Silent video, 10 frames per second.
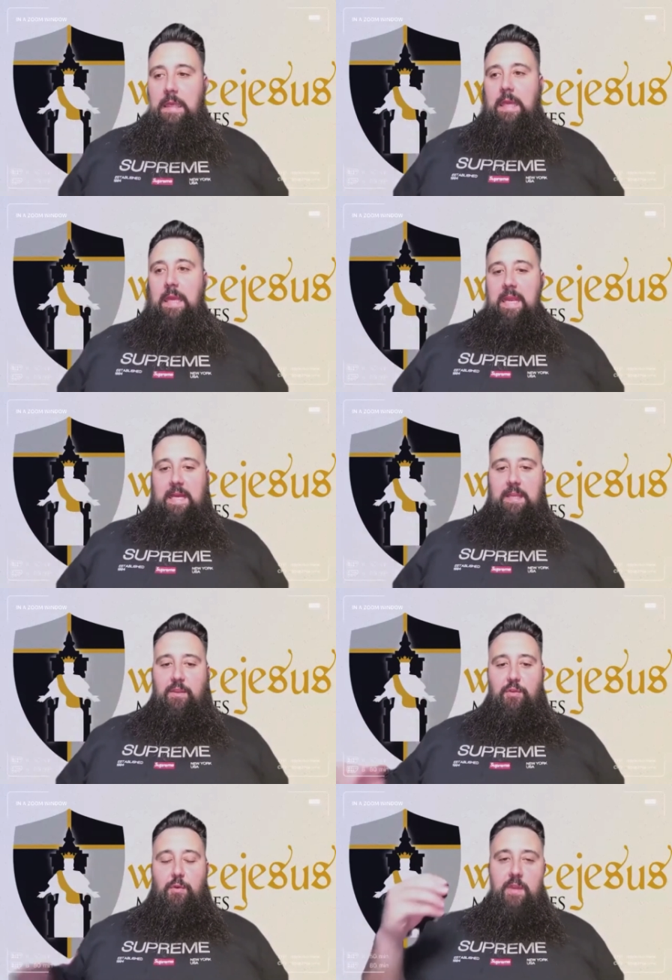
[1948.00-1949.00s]
And
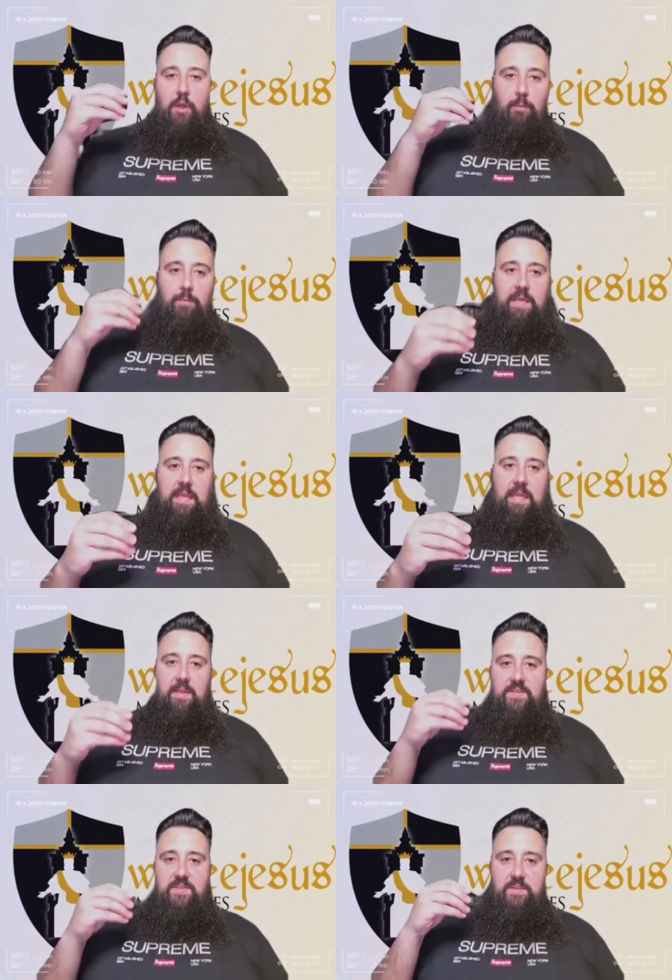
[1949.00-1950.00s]
through the
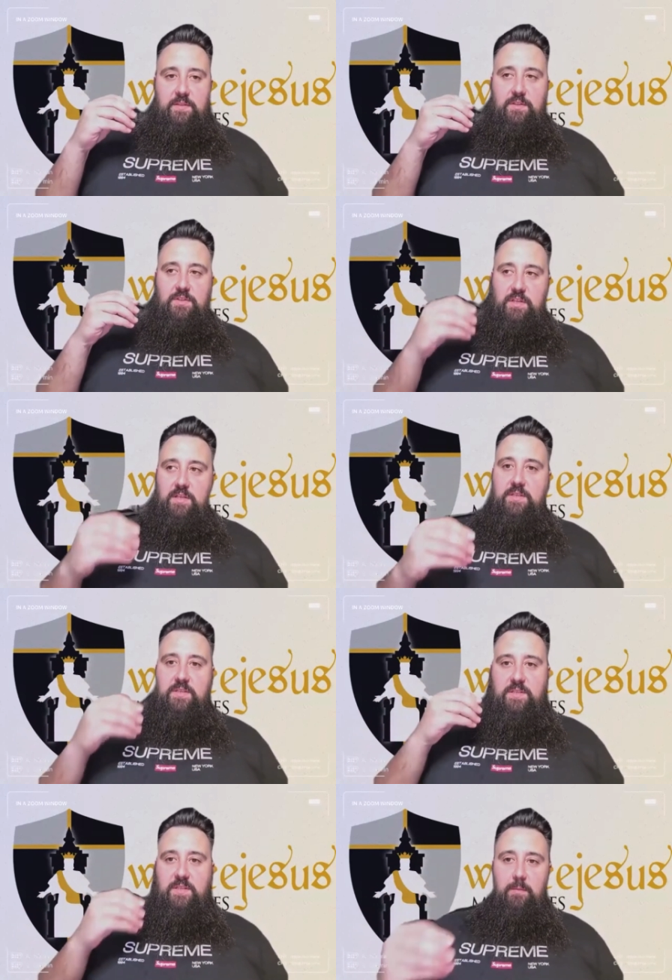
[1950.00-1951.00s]
obedience to
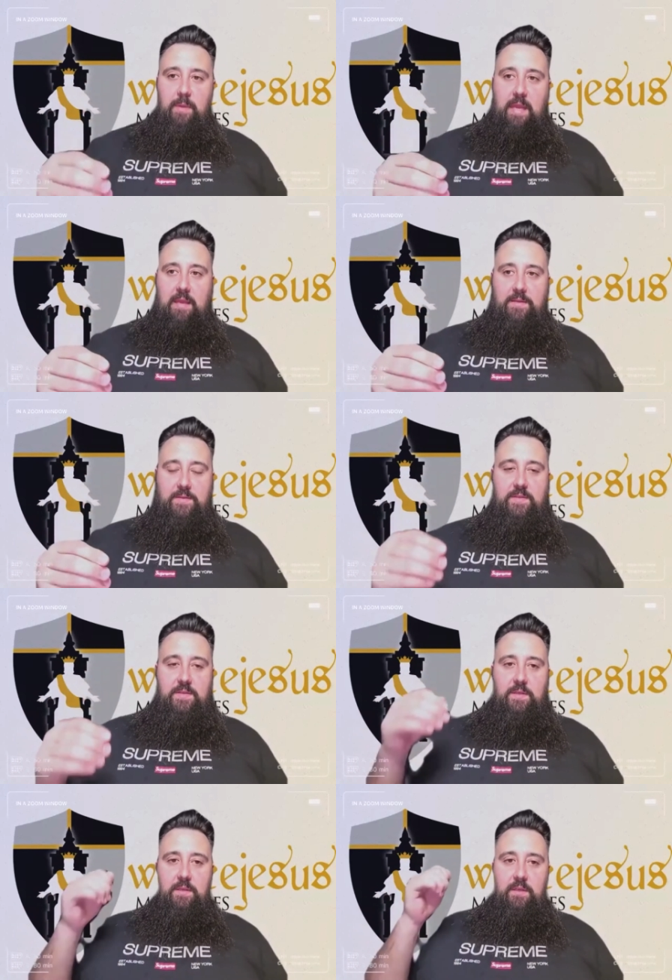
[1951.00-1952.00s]
Jesus's commands,
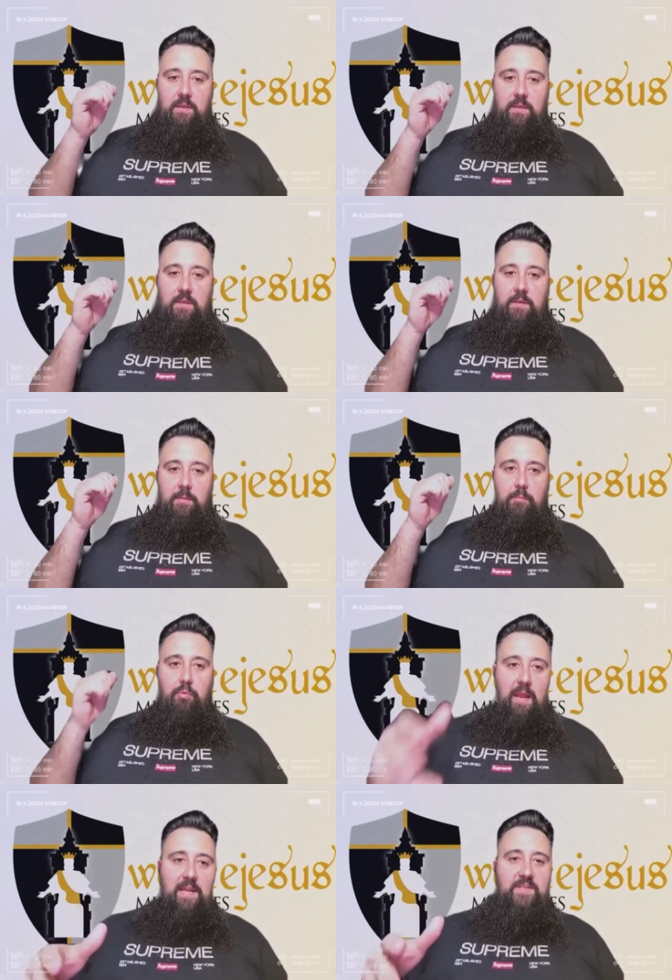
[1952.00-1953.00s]

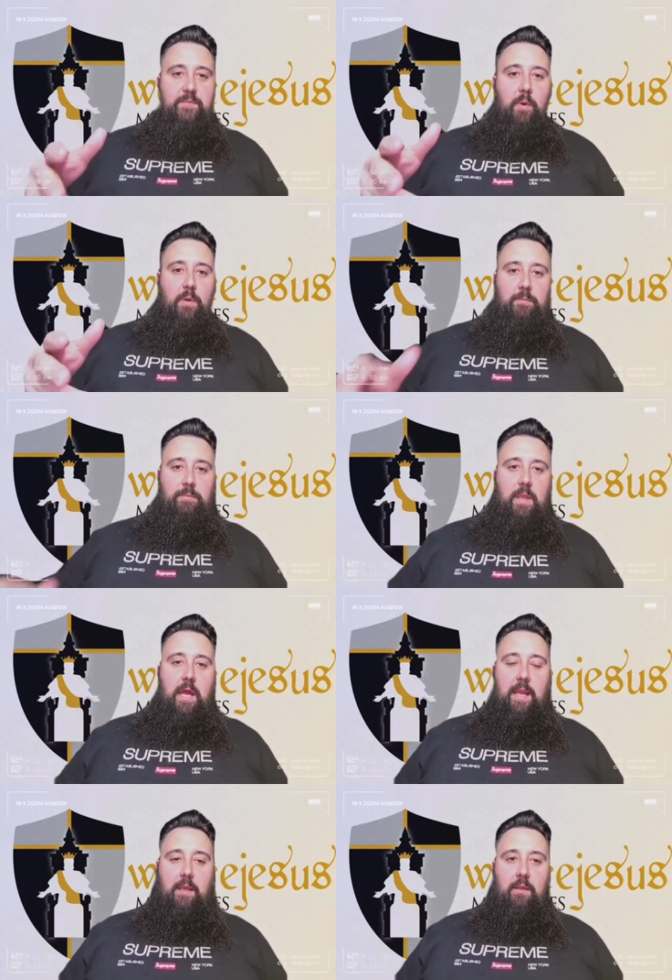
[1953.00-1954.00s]
bread is
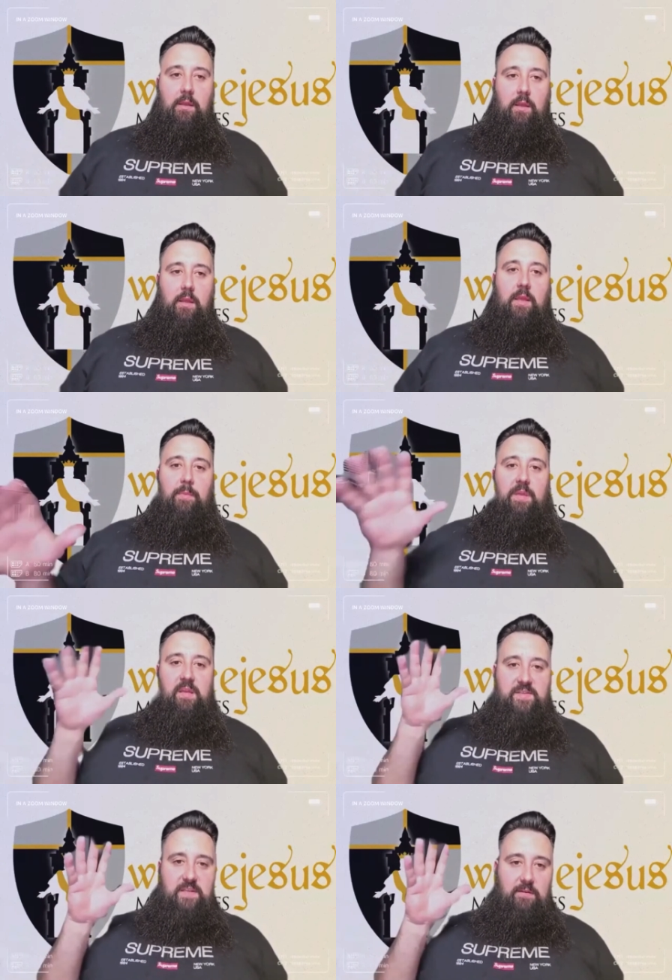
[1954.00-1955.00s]
multiplying because in the